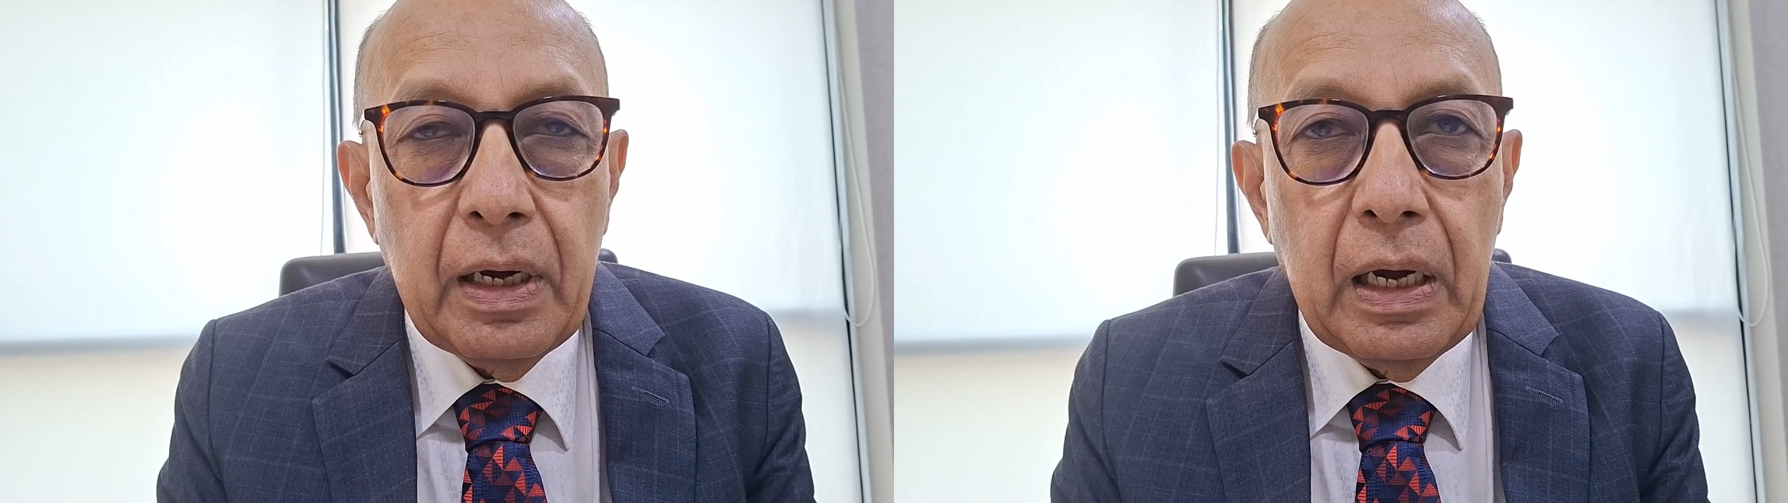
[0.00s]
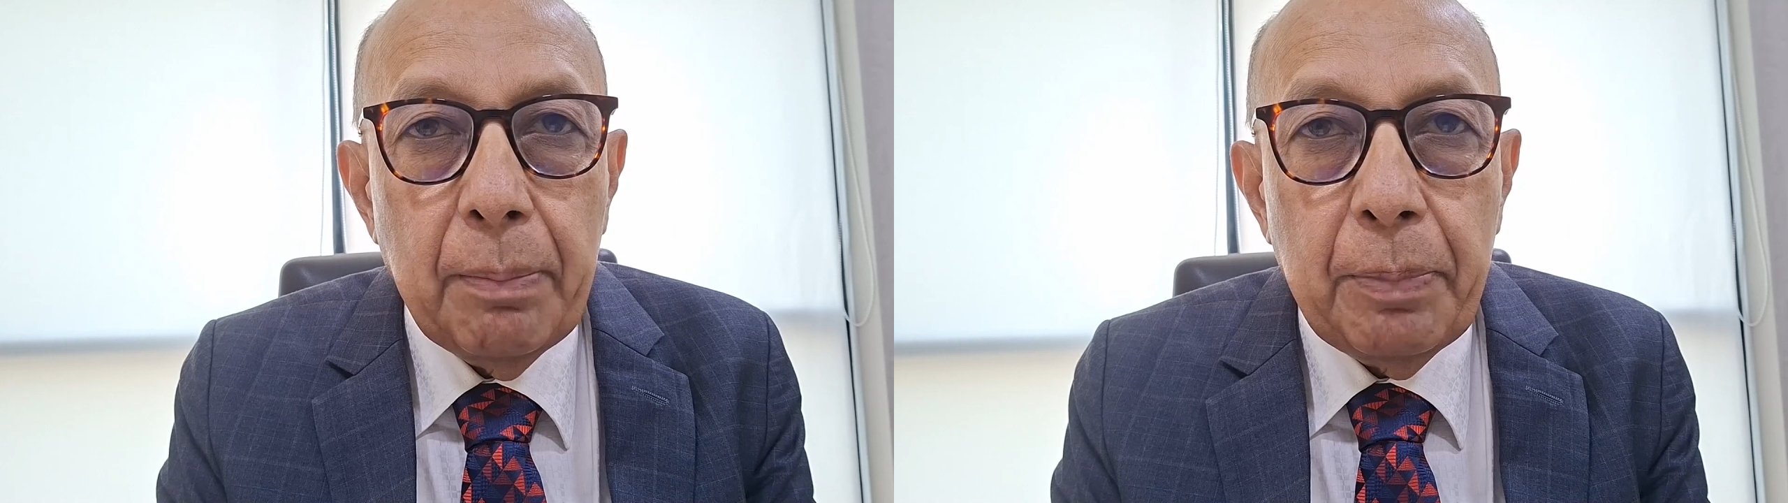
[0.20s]

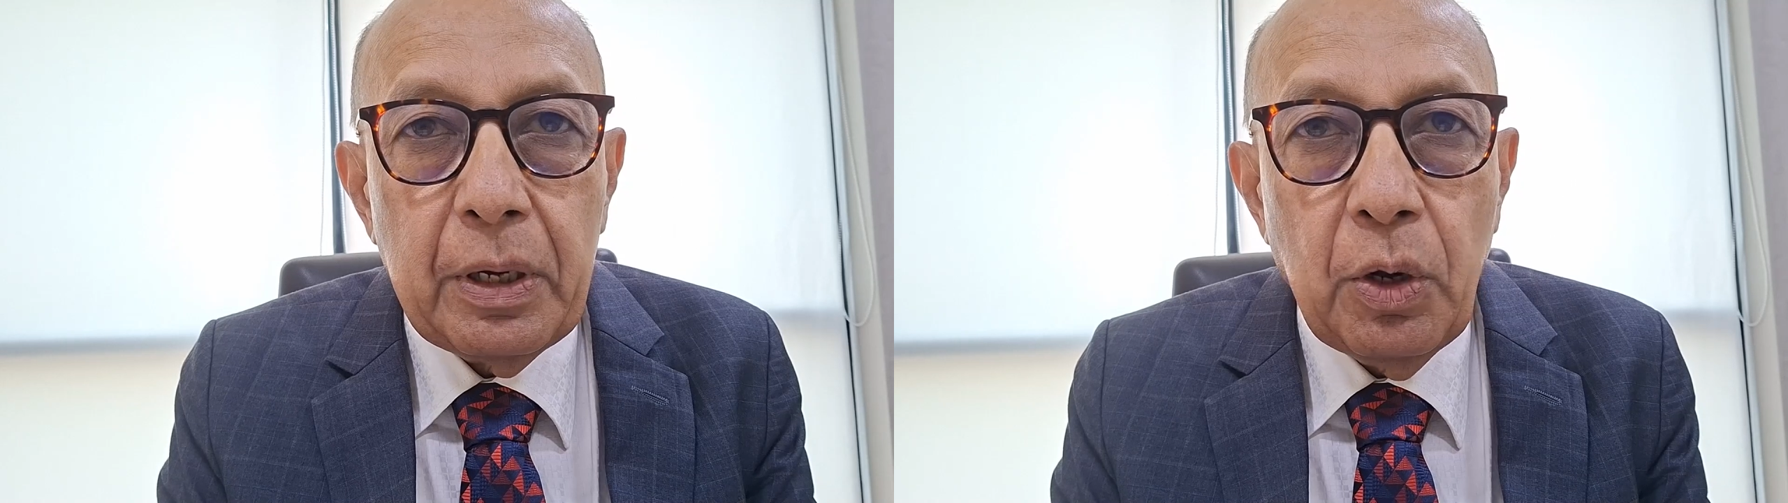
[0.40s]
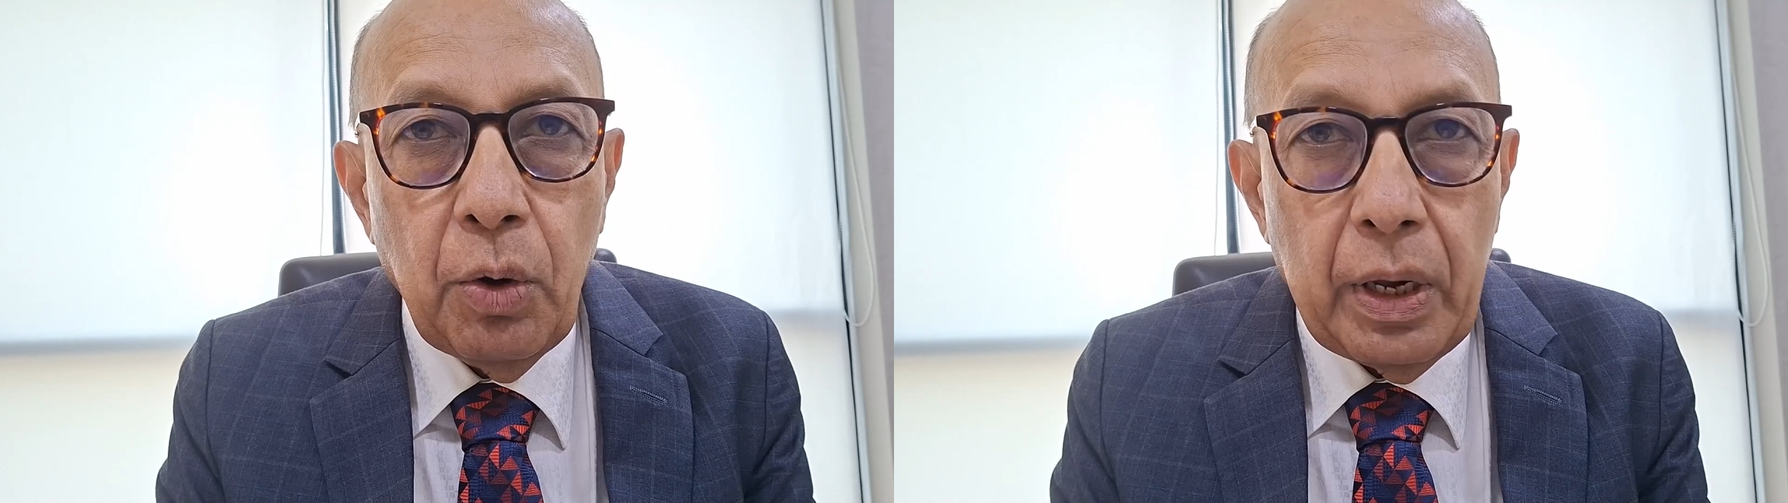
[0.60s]

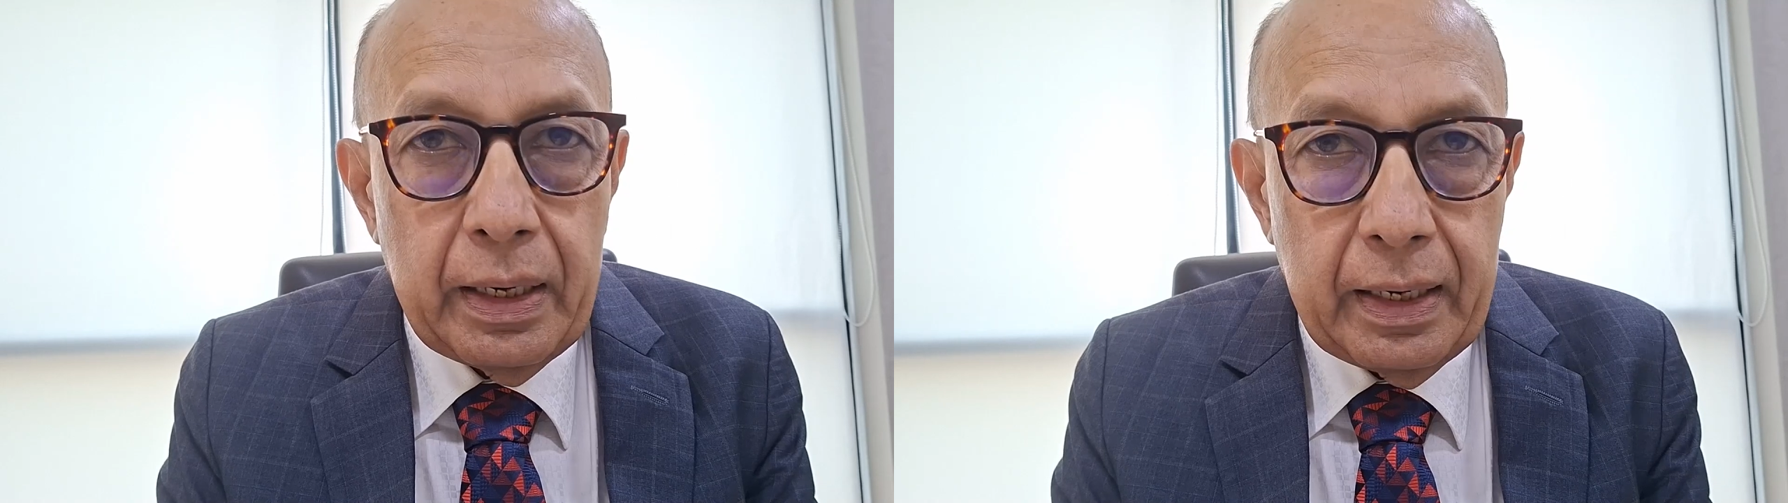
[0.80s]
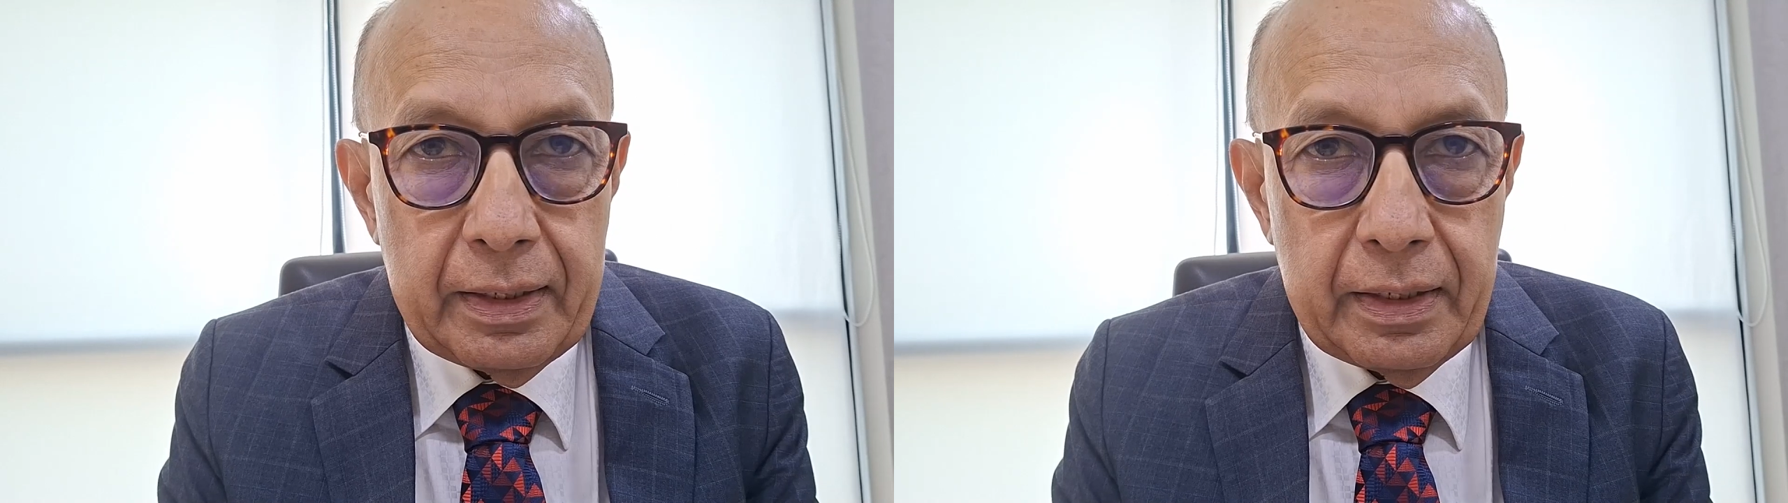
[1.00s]
lipid
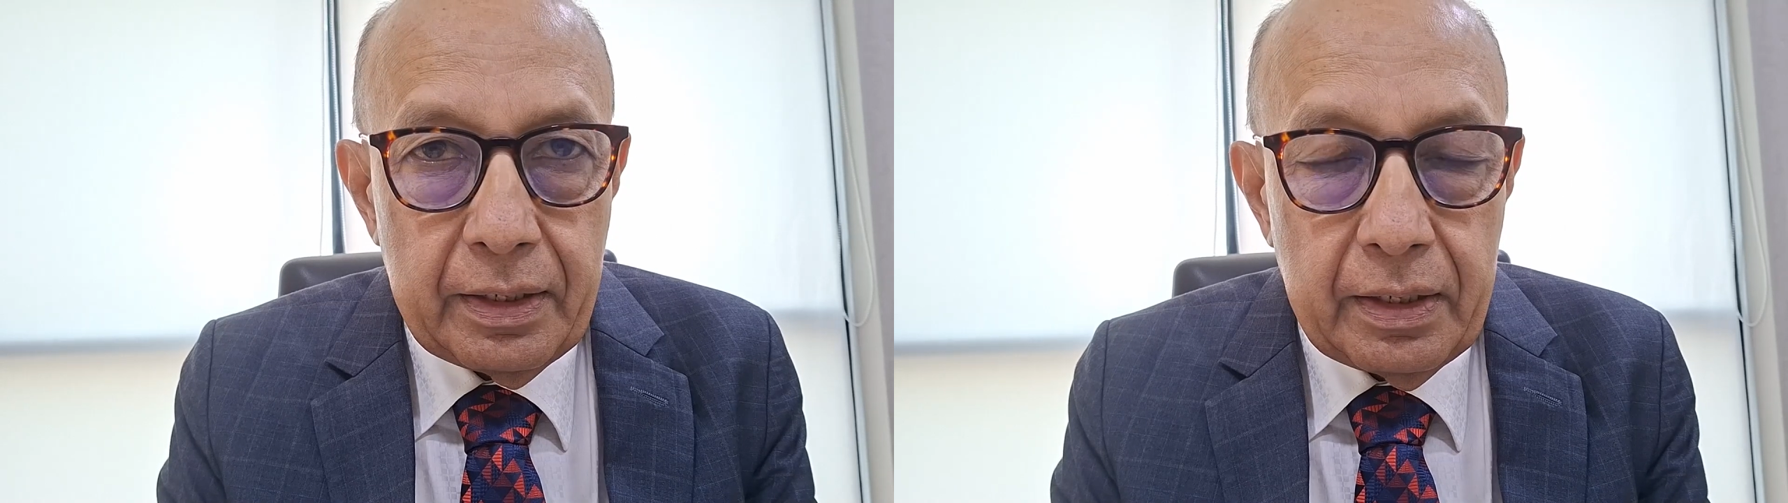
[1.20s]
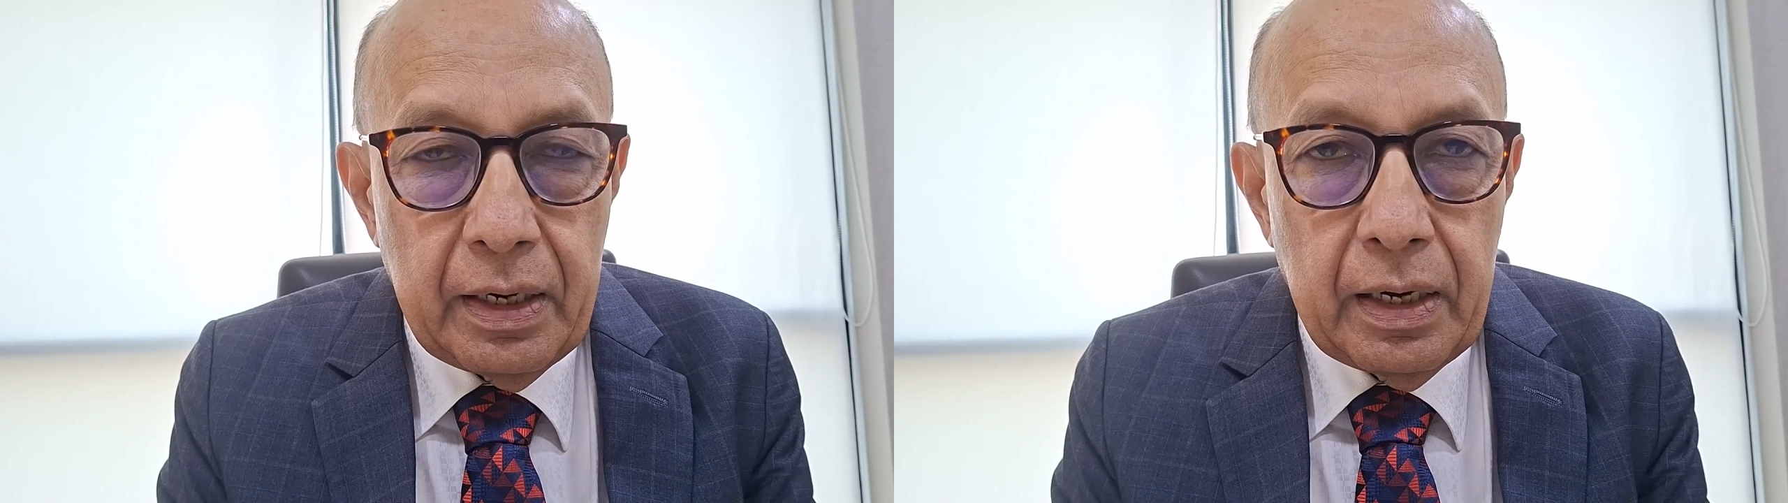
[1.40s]
lowering
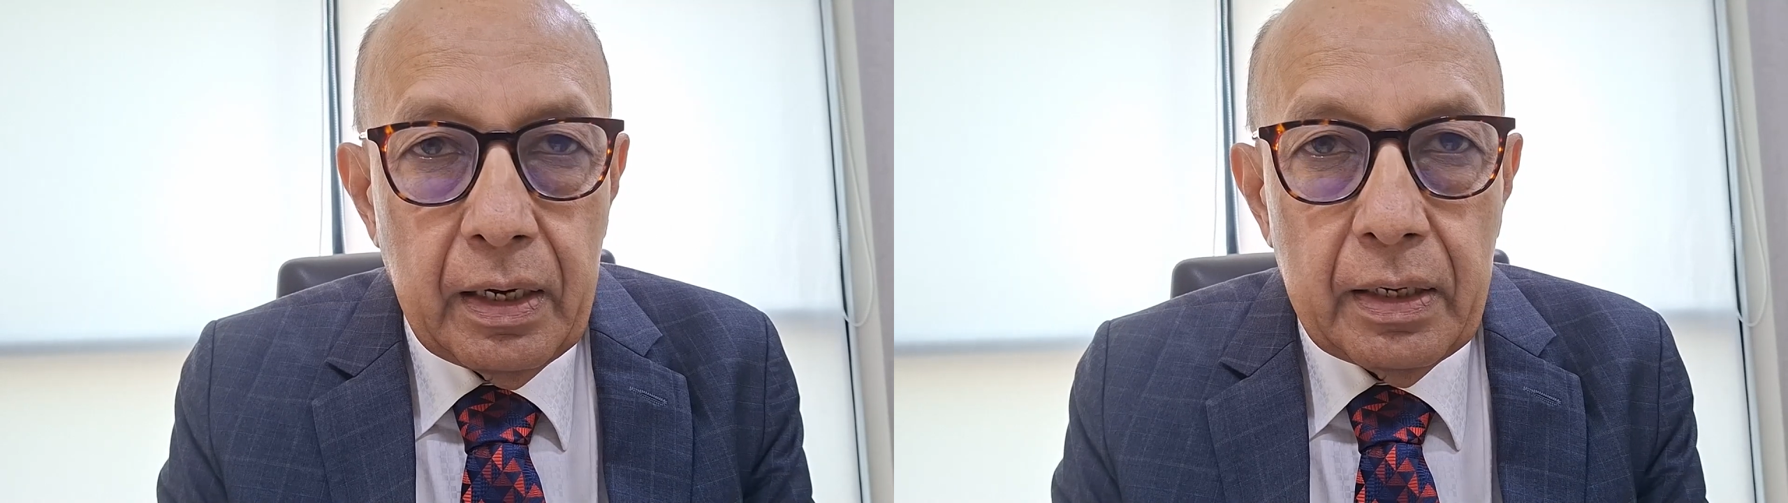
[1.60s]
agents,